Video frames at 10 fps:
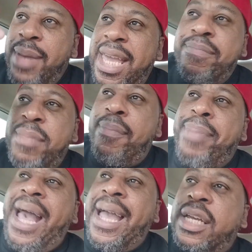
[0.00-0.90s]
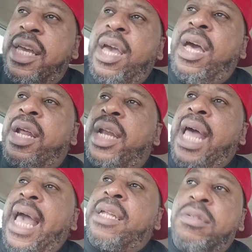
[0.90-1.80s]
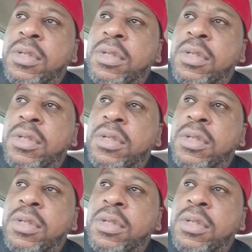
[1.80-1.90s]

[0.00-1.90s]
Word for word: Meet me back here tonight.